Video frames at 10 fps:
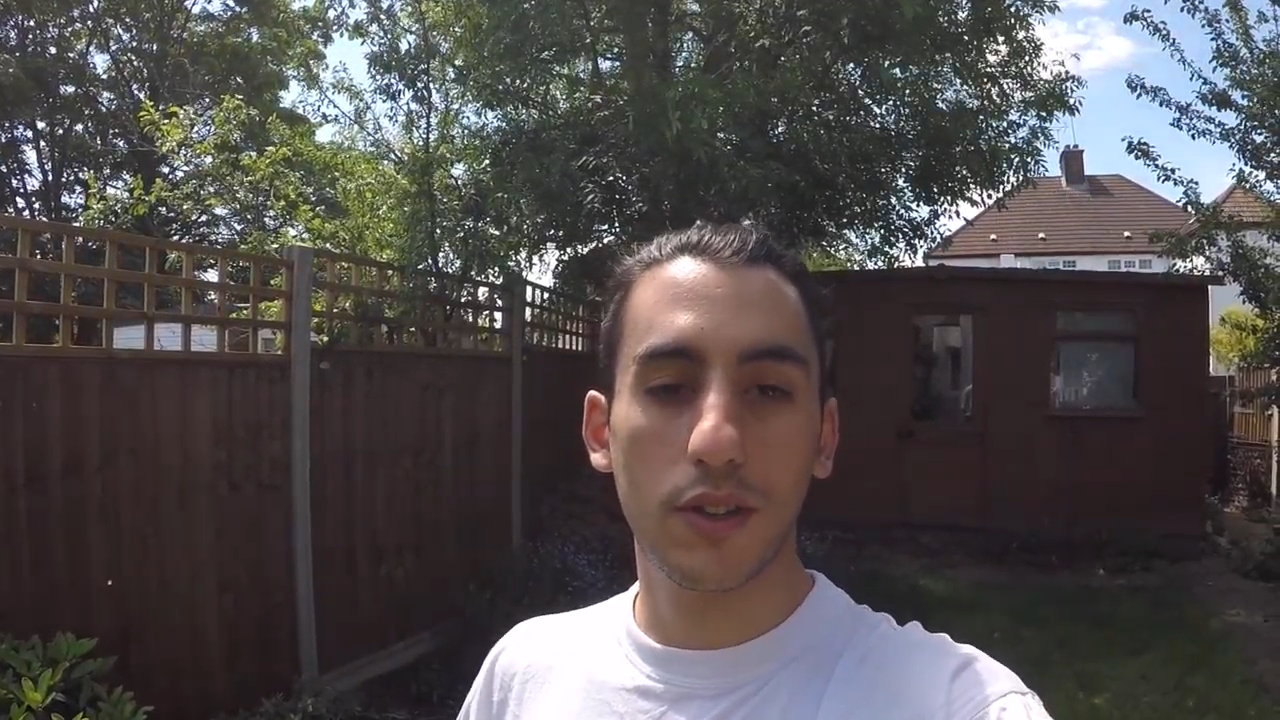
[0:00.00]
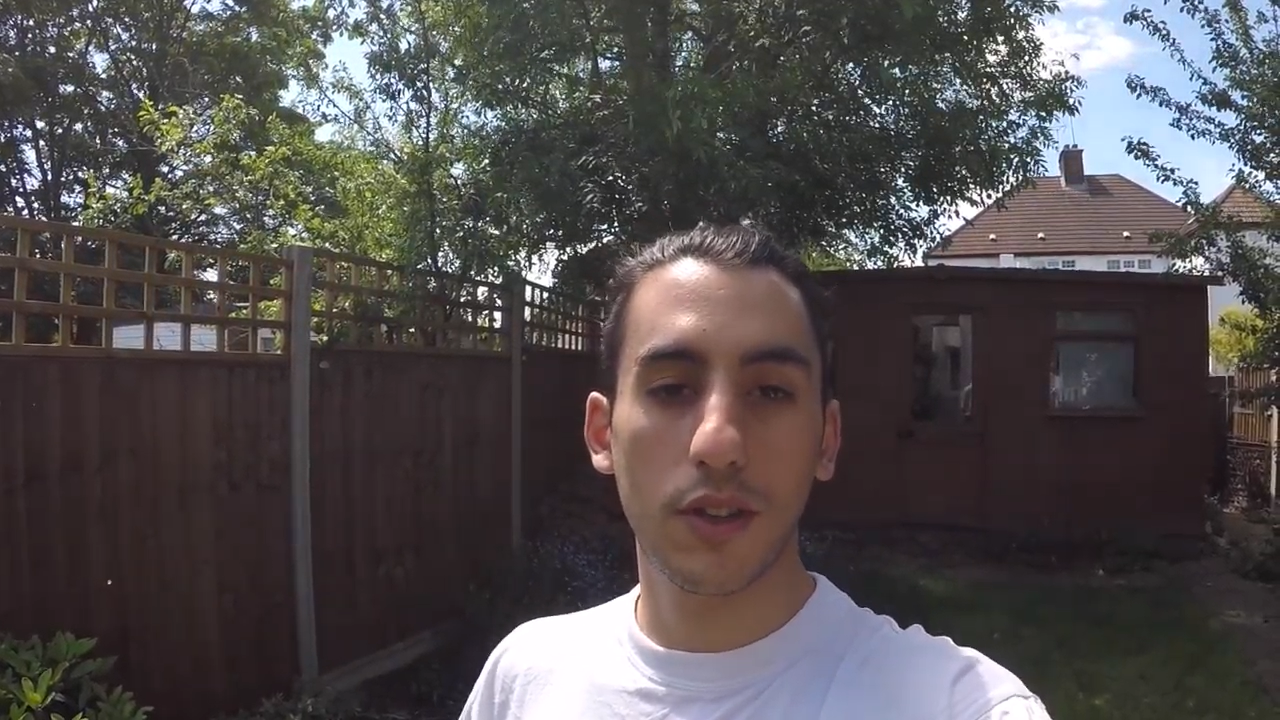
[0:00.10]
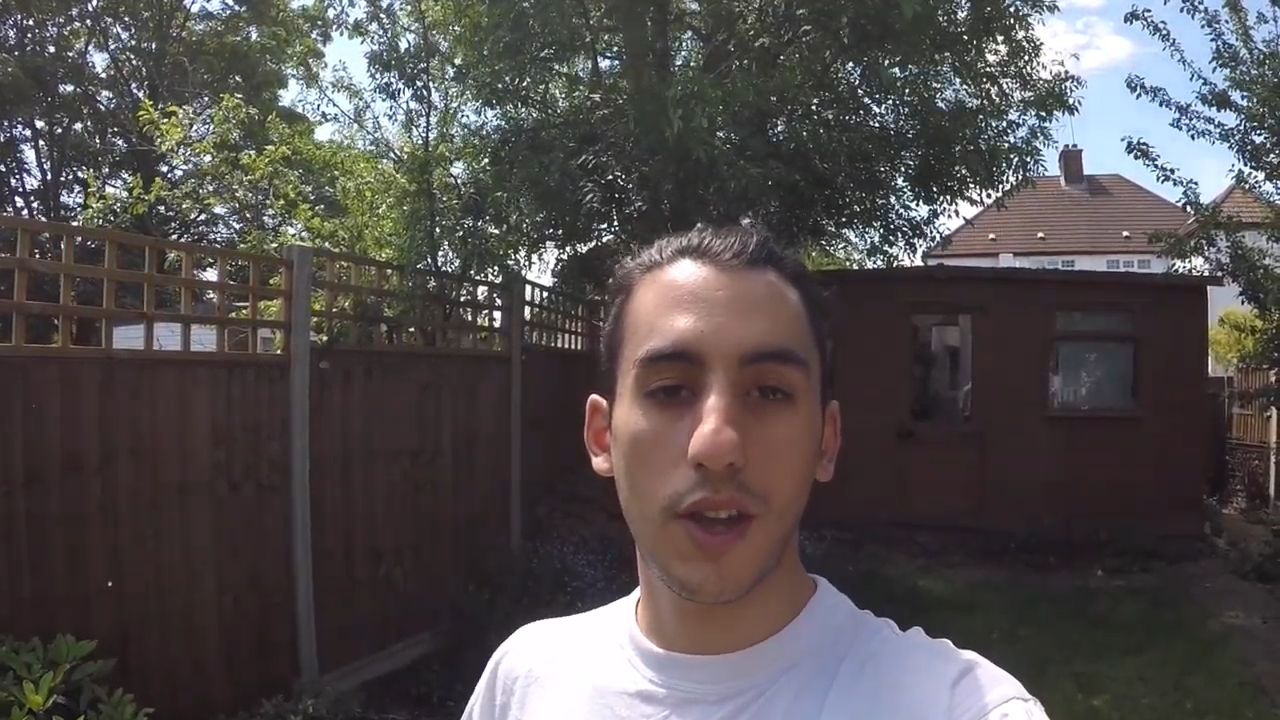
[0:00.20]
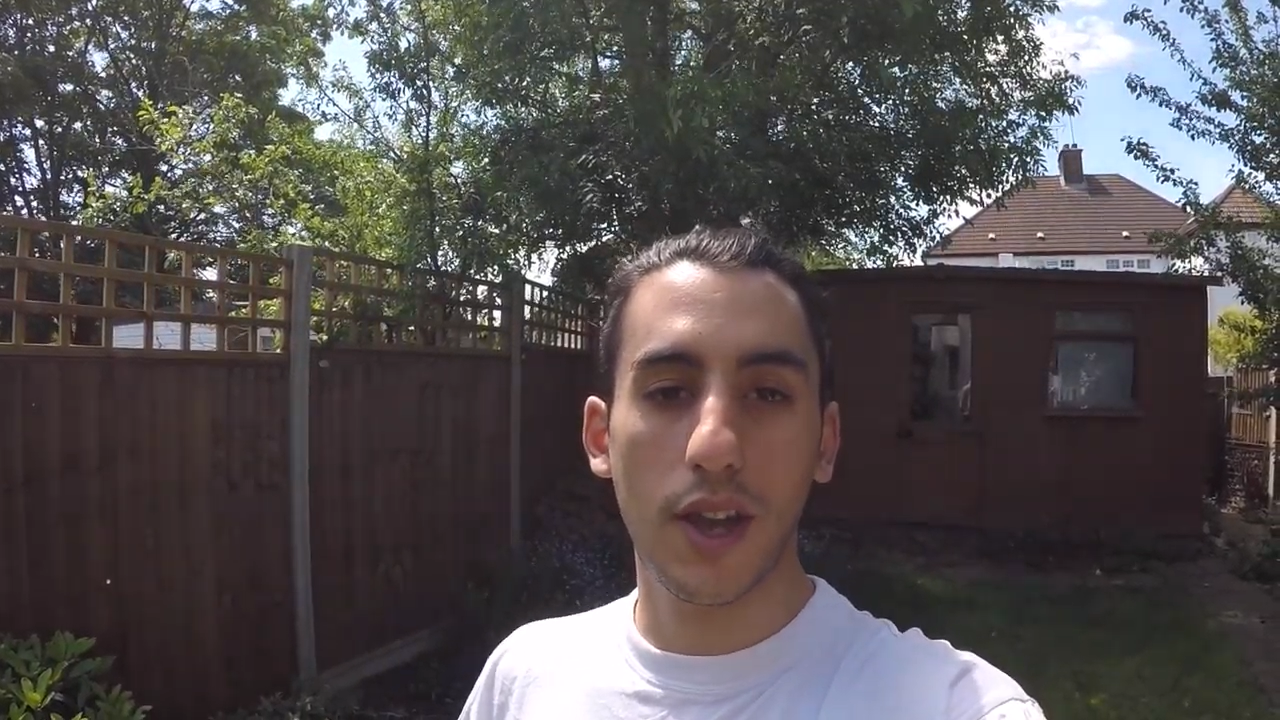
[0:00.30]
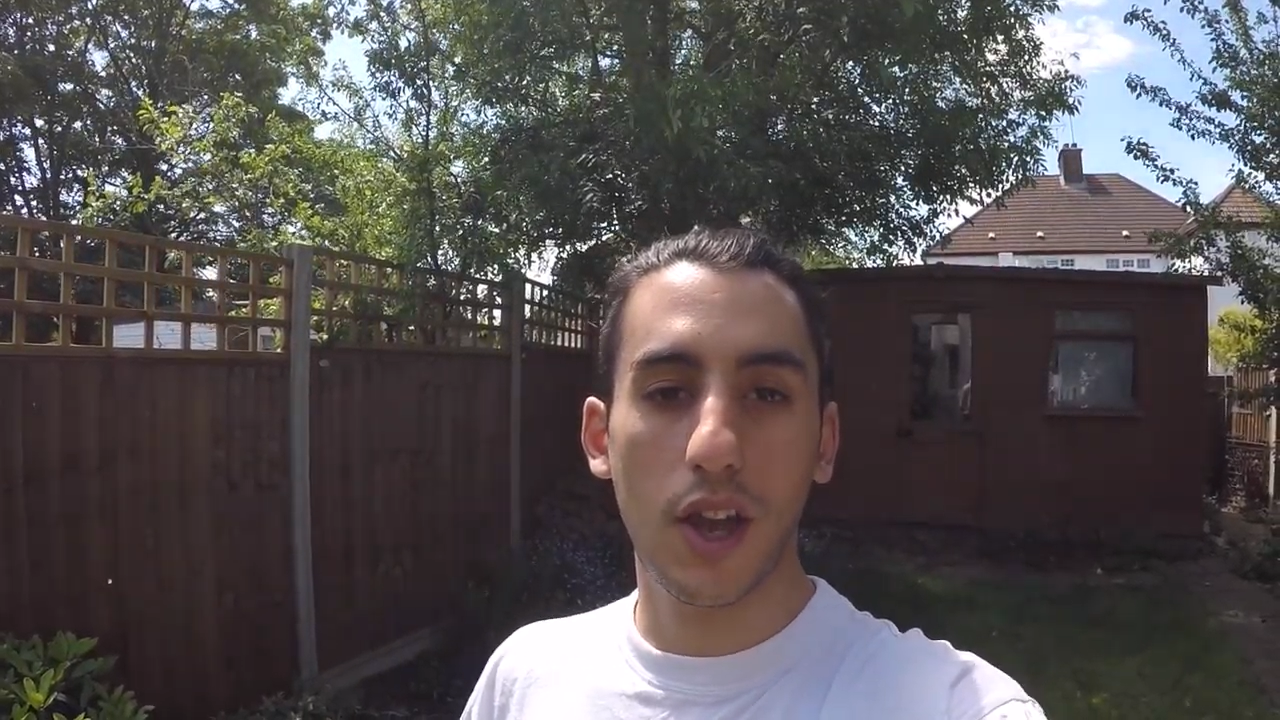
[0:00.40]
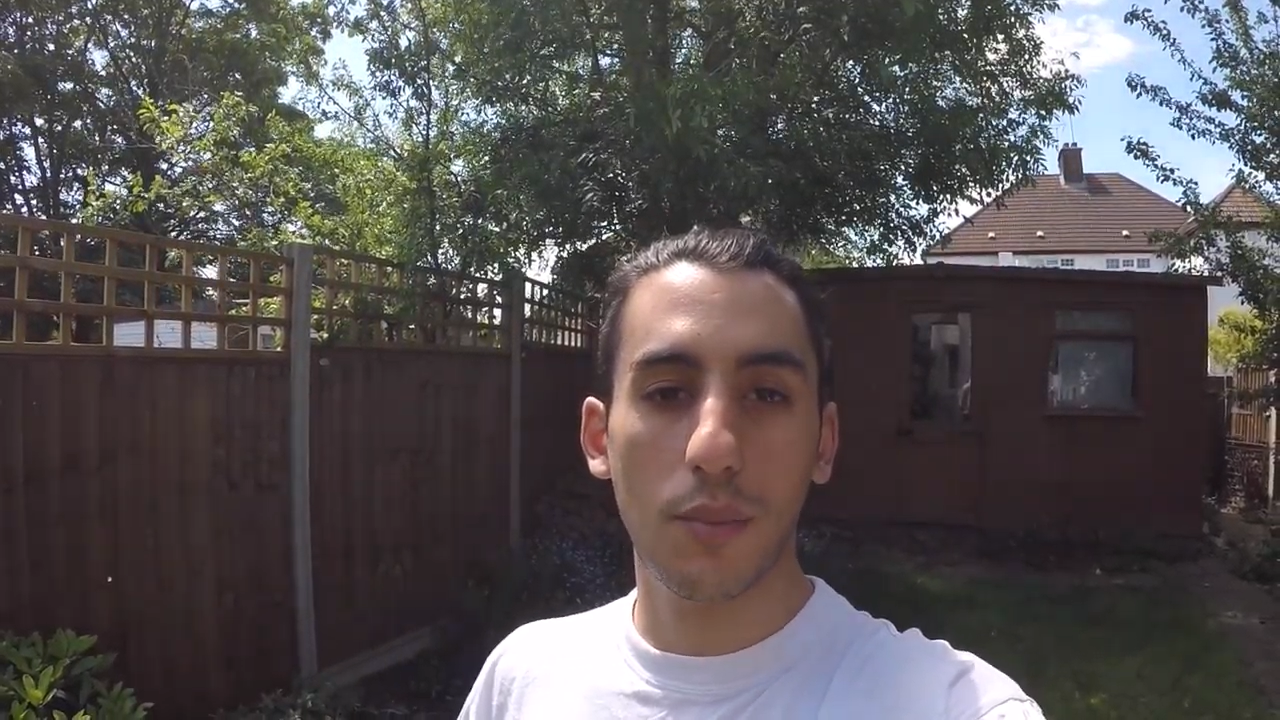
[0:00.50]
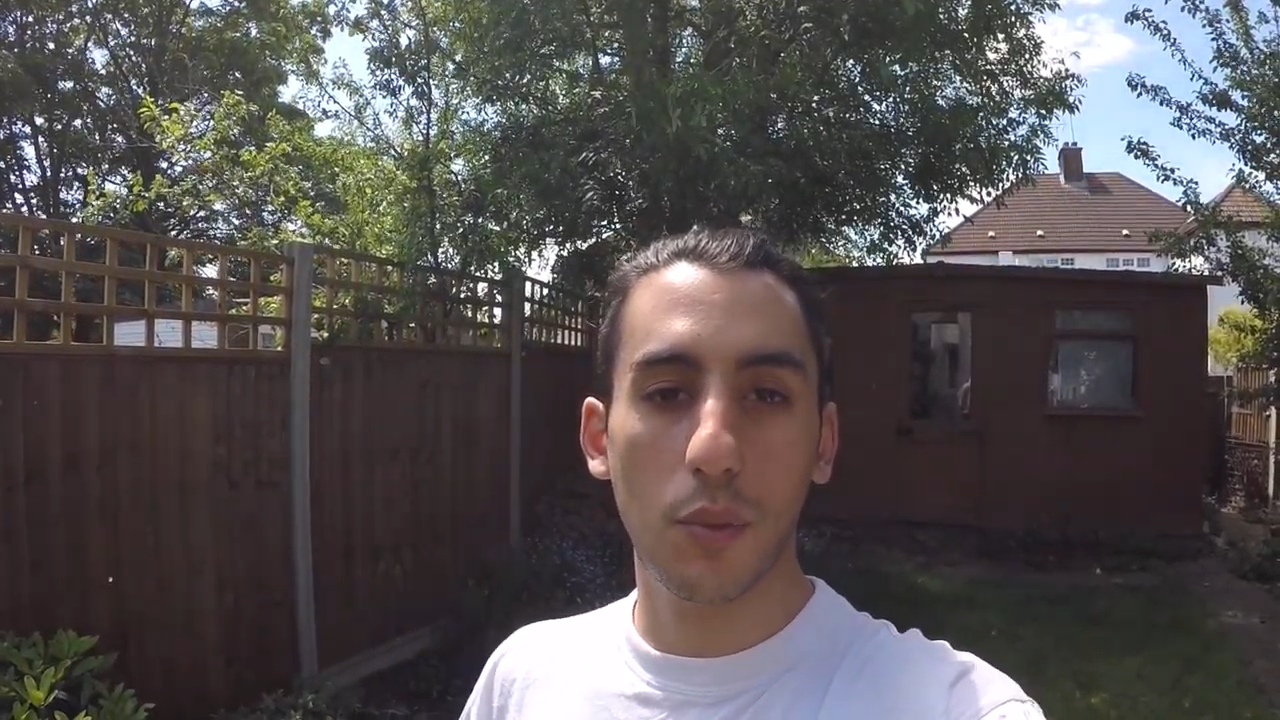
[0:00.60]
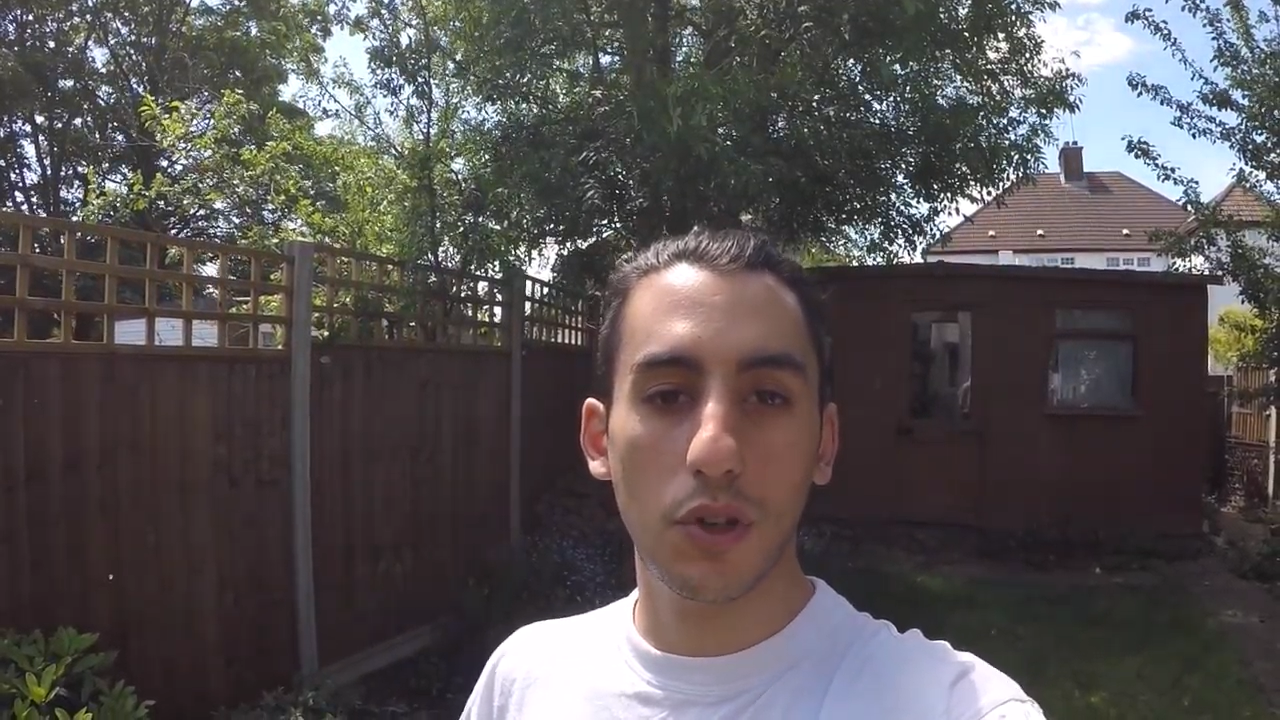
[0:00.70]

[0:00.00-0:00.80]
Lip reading: gotta hang up the